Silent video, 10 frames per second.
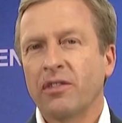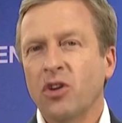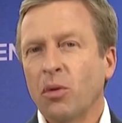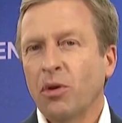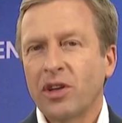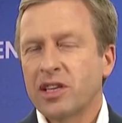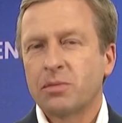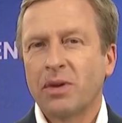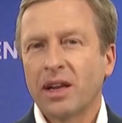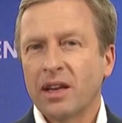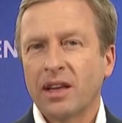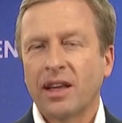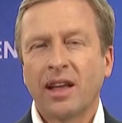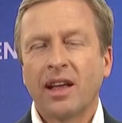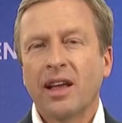Nobody is
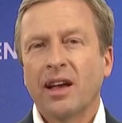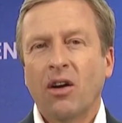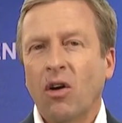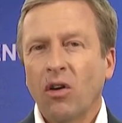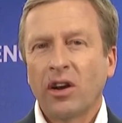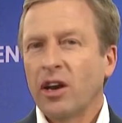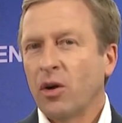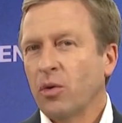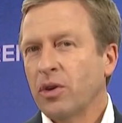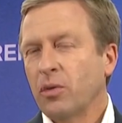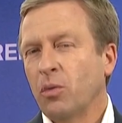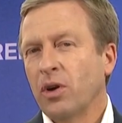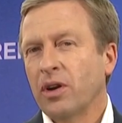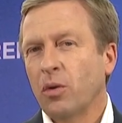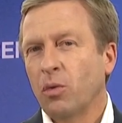building all alone
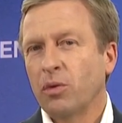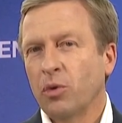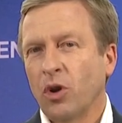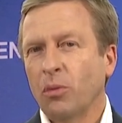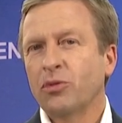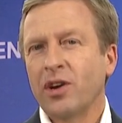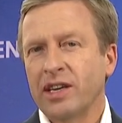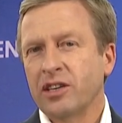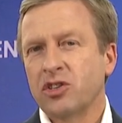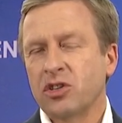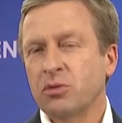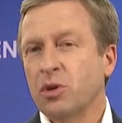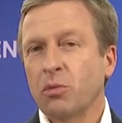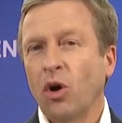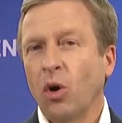one operating system.
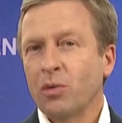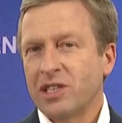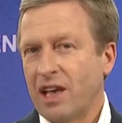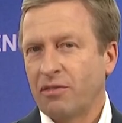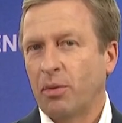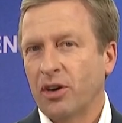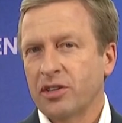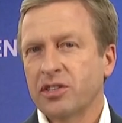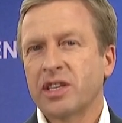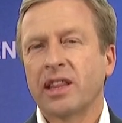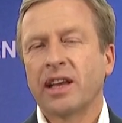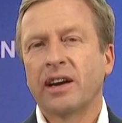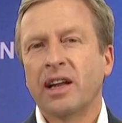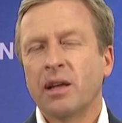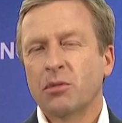You will always have partners in
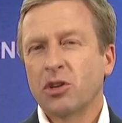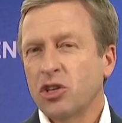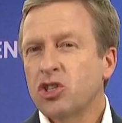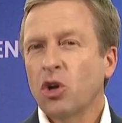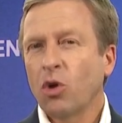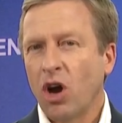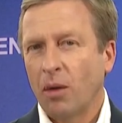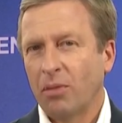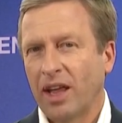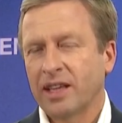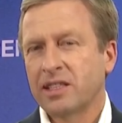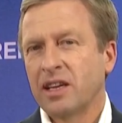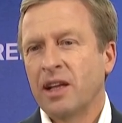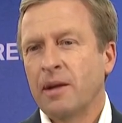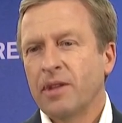there because it's so complex.
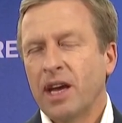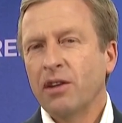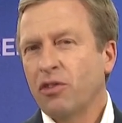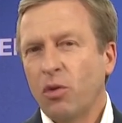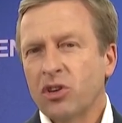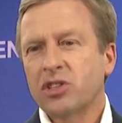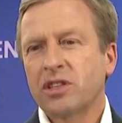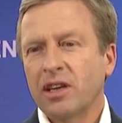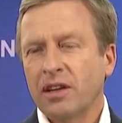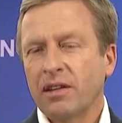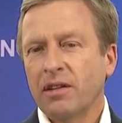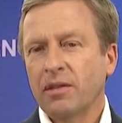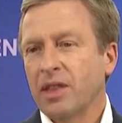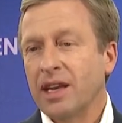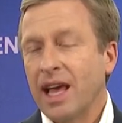And of course,
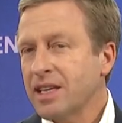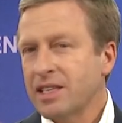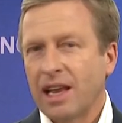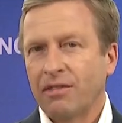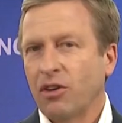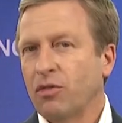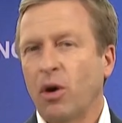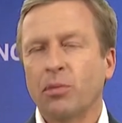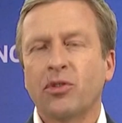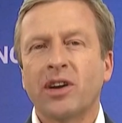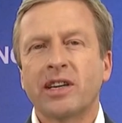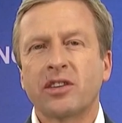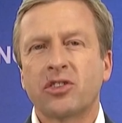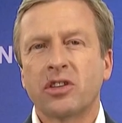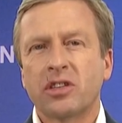the next level of operating
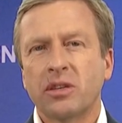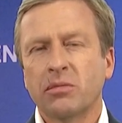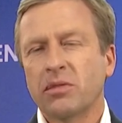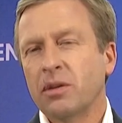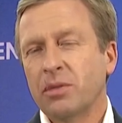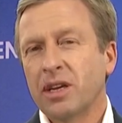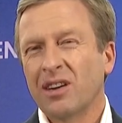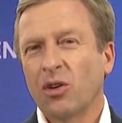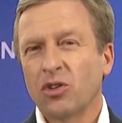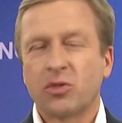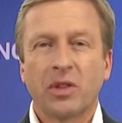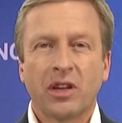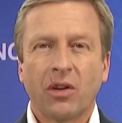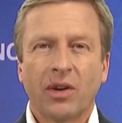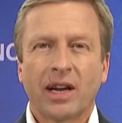system being launched with the
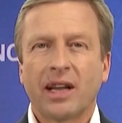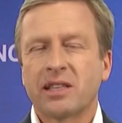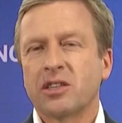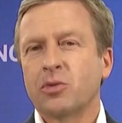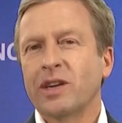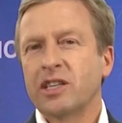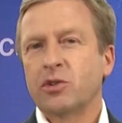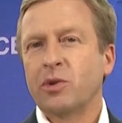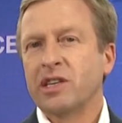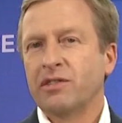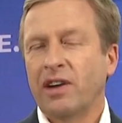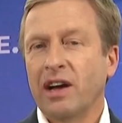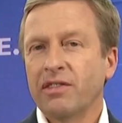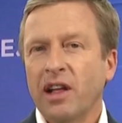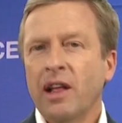Neue Klasse in
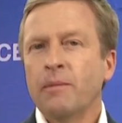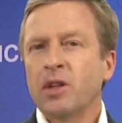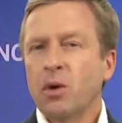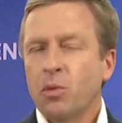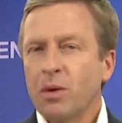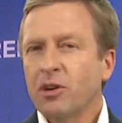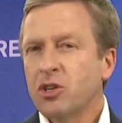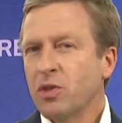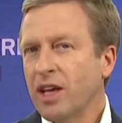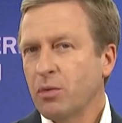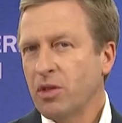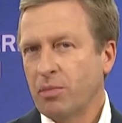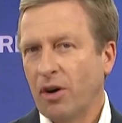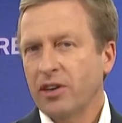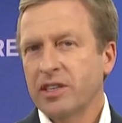2025, we will do that with
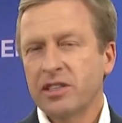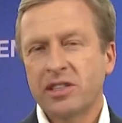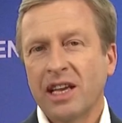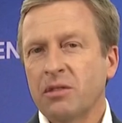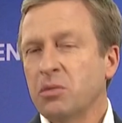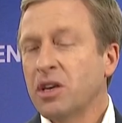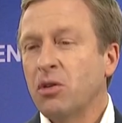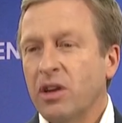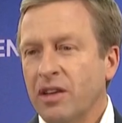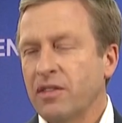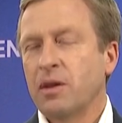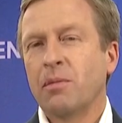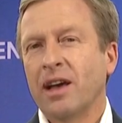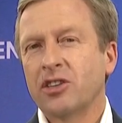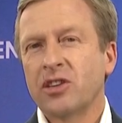partners, and we could even
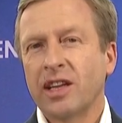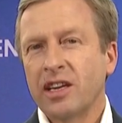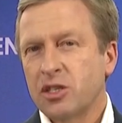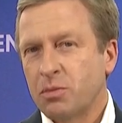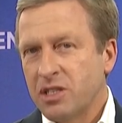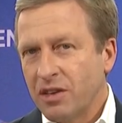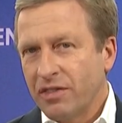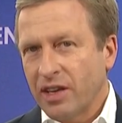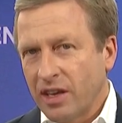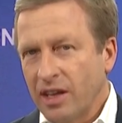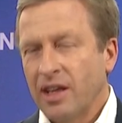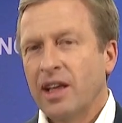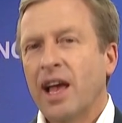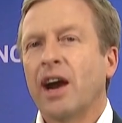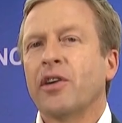imagine that in specific
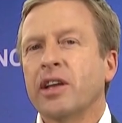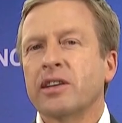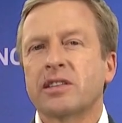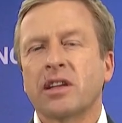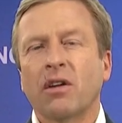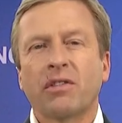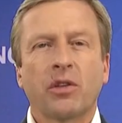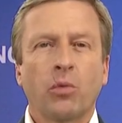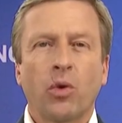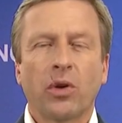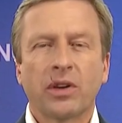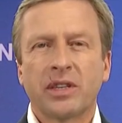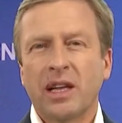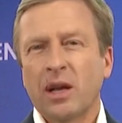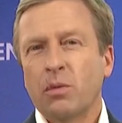areas of the world,
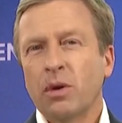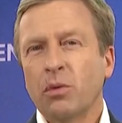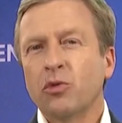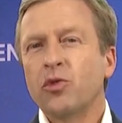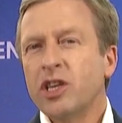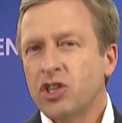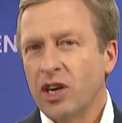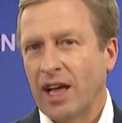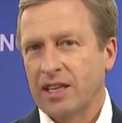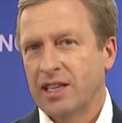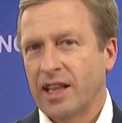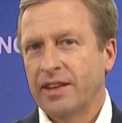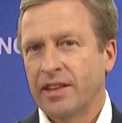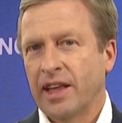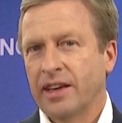we will
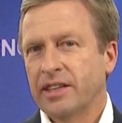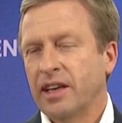regionalize that.